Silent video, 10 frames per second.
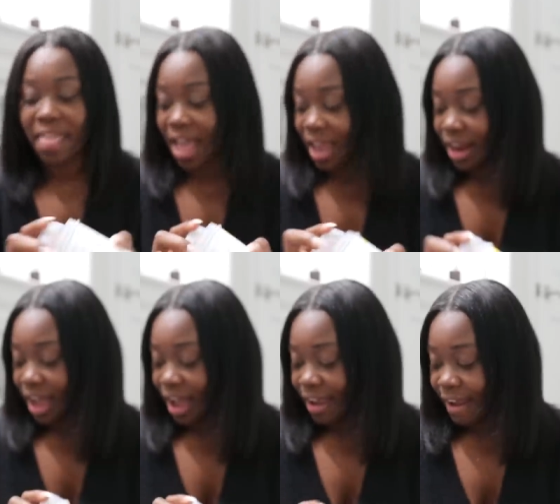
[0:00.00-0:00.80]
that
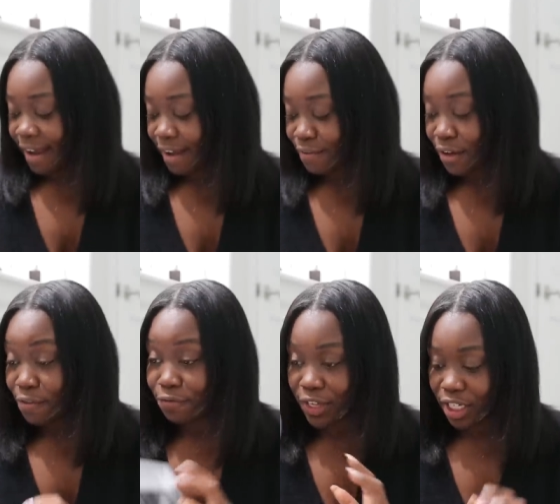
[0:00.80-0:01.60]
I
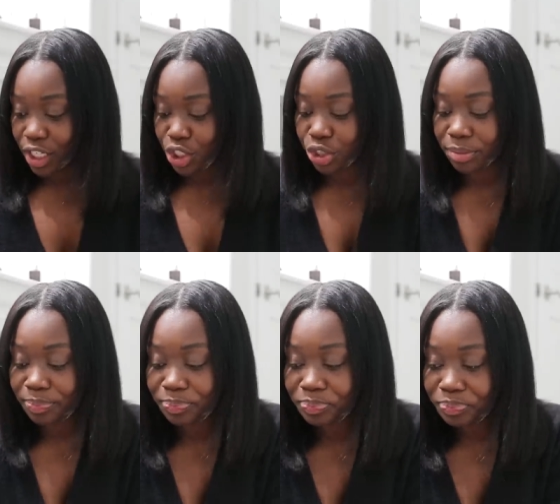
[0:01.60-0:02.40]
have finished,
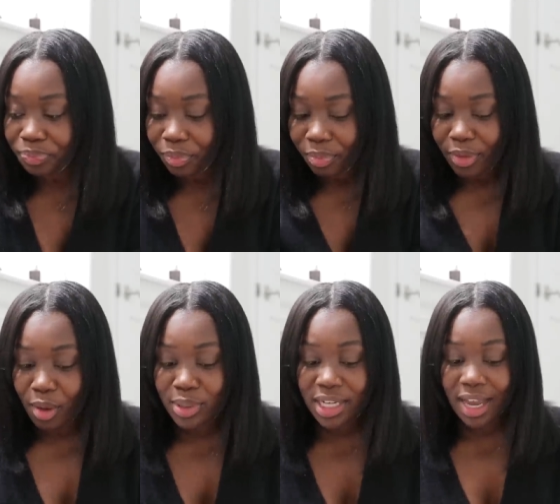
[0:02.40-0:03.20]

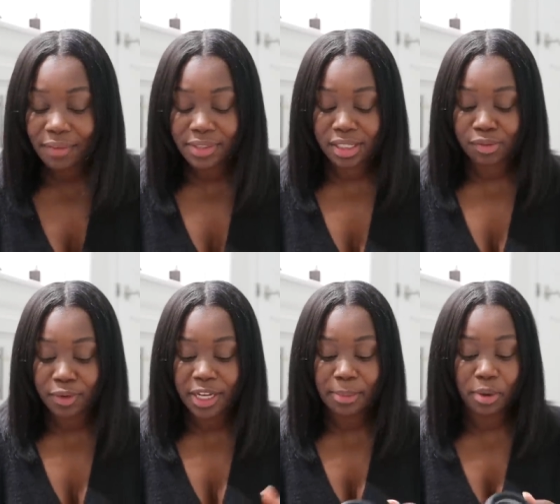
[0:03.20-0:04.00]
which I have to
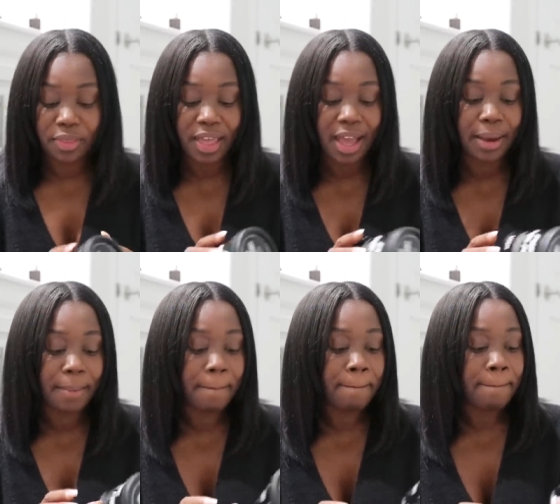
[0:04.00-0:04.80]
re-up on
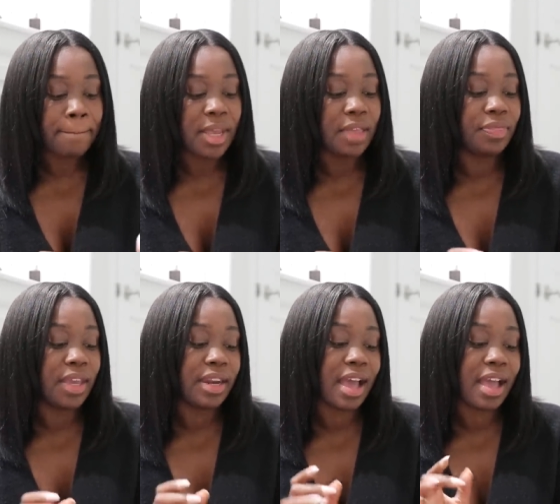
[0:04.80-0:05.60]
that. And
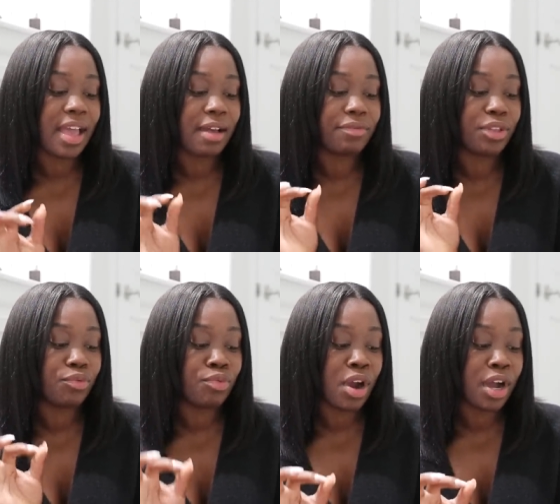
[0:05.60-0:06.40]
then I have
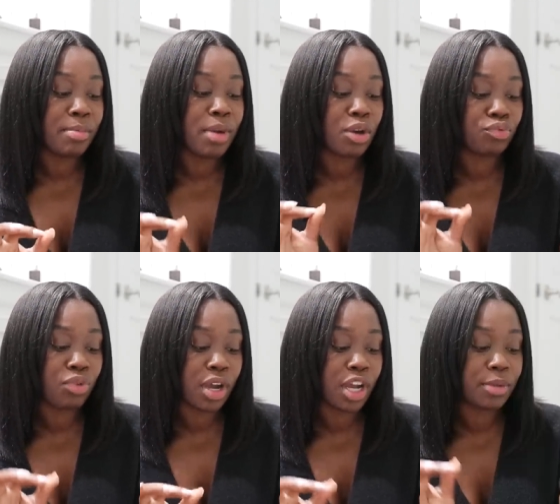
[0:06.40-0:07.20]
the Rub,
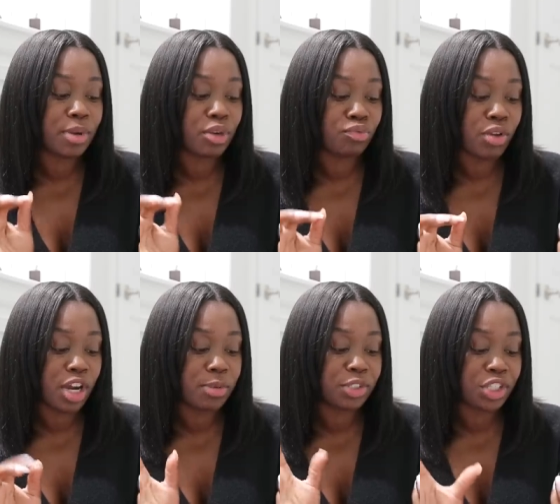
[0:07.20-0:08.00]
Rub,
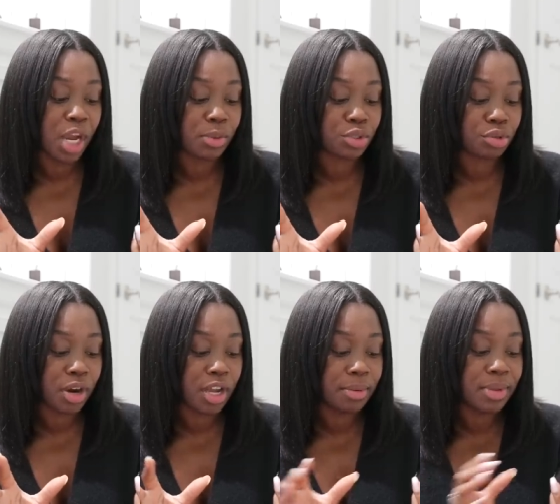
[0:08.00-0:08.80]
Rub Shower
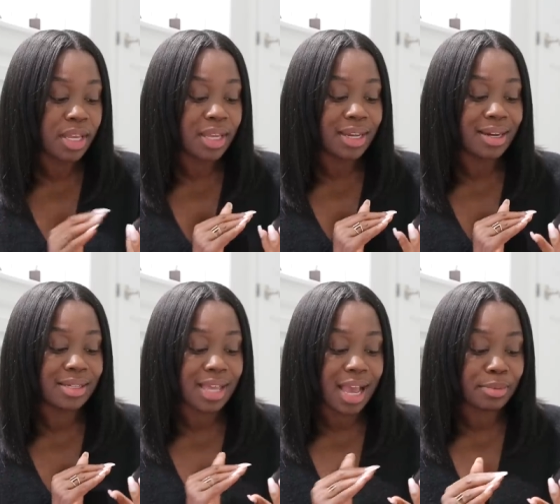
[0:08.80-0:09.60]
Scrub. It
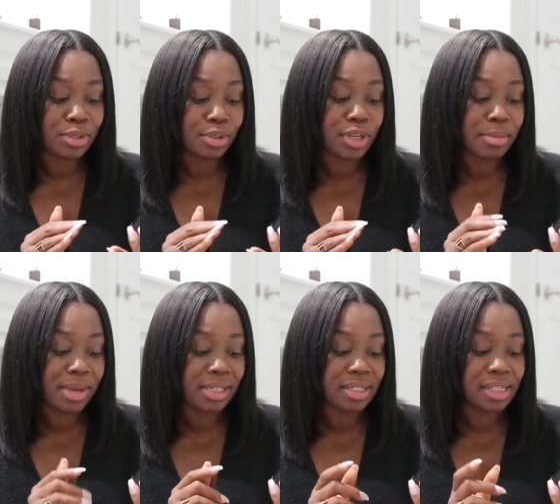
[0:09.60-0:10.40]
is absolutely
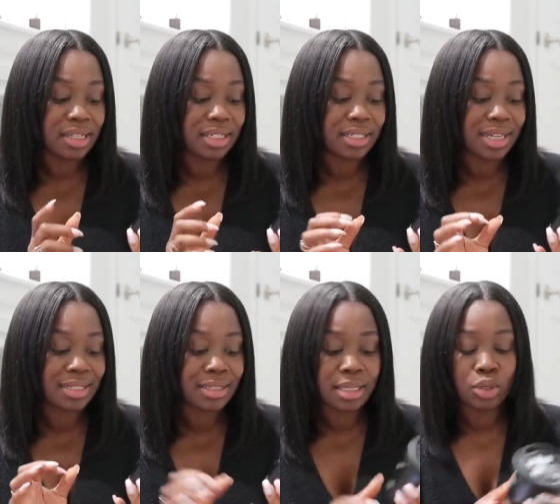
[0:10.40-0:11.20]
amazing. It
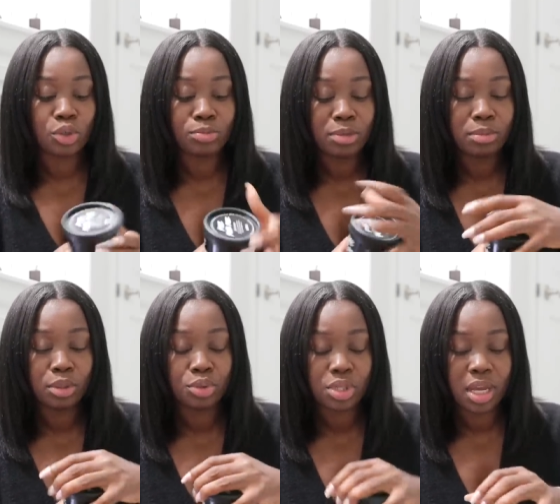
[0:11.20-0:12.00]
said Subtle
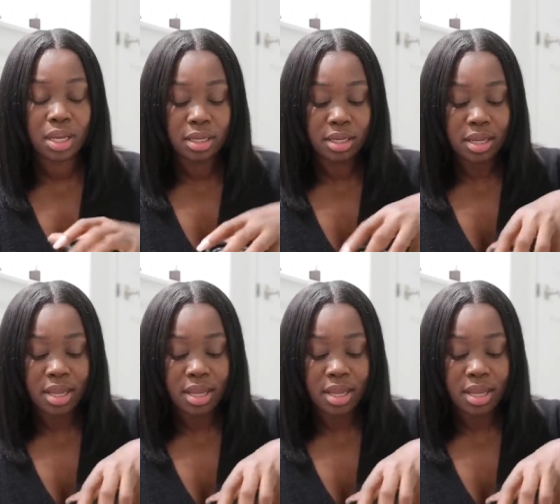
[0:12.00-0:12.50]
Mimosa.